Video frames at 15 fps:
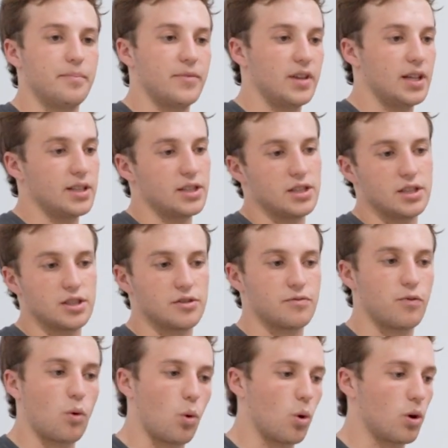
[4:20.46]
This is
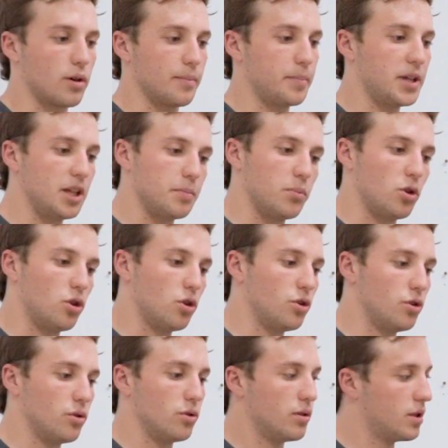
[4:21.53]
for people
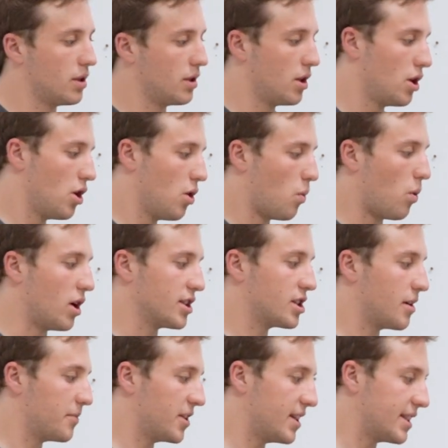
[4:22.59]
who want
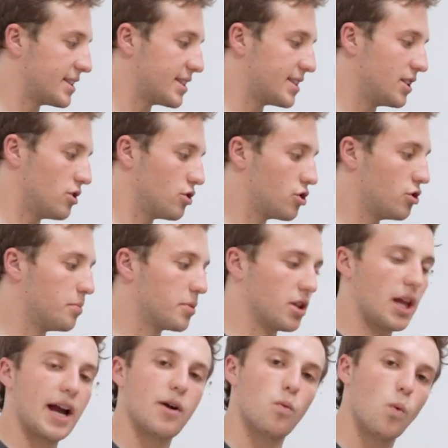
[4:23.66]
something that's still super
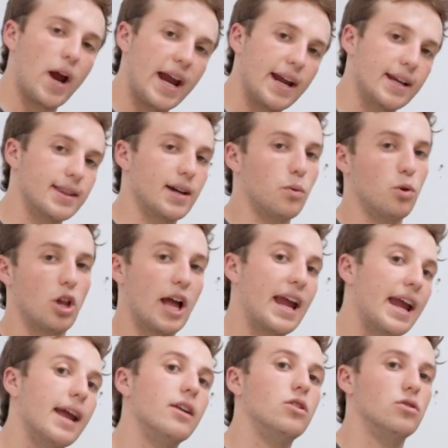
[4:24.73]
lightweight that will
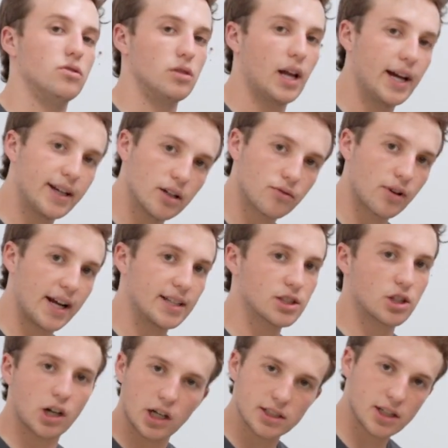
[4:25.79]
handle like a race
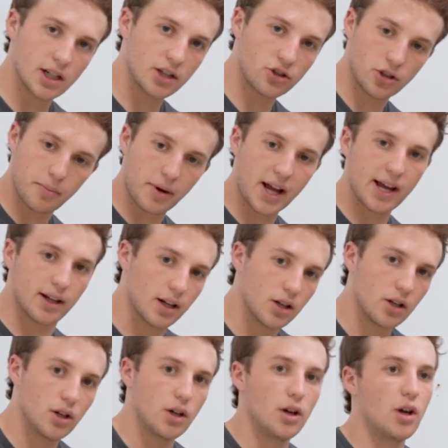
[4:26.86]
cross-country bike
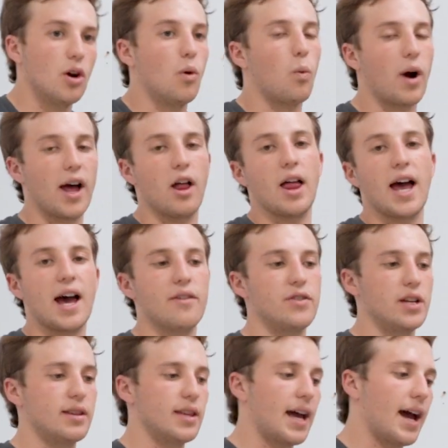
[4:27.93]
while
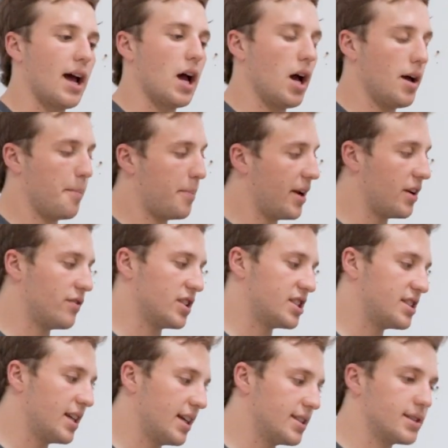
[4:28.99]
having that bit of
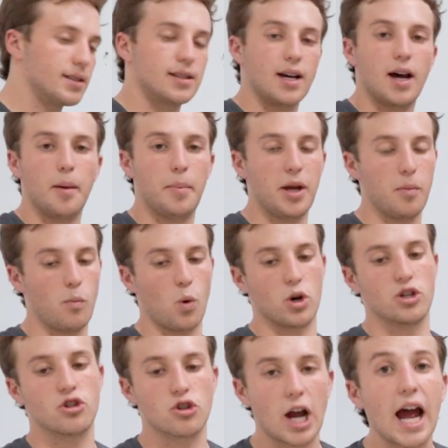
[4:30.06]
assist, a bit more
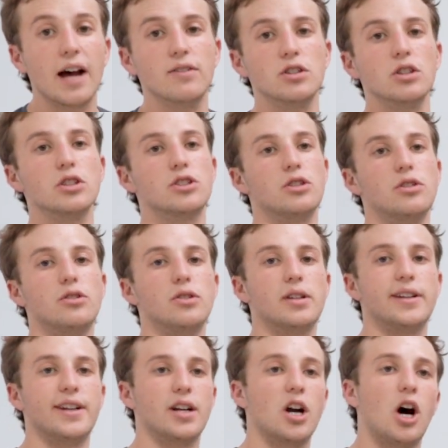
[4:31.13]
travel so you
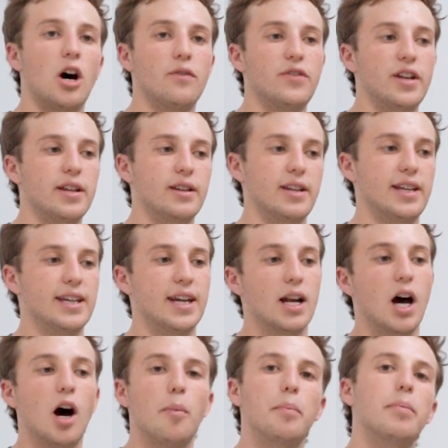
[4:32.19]
can confidently
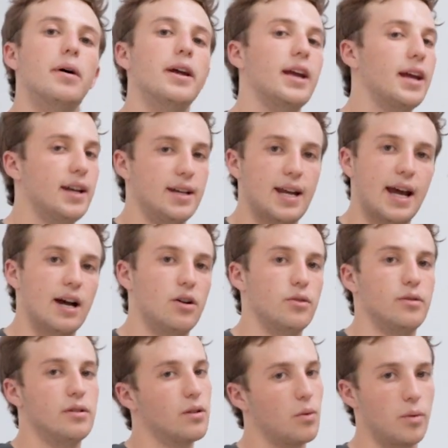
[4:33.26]
get up and
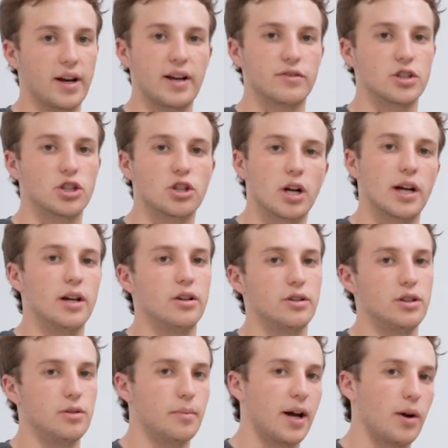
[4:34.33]
down whatever trail
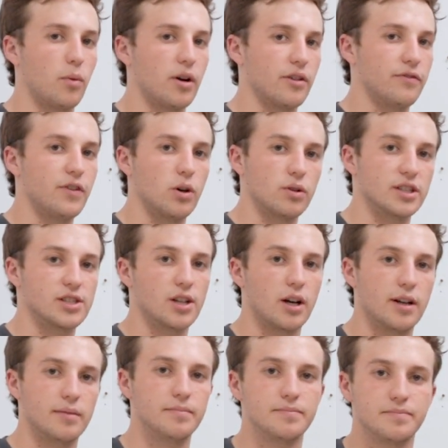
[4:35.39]
you might want to focus on.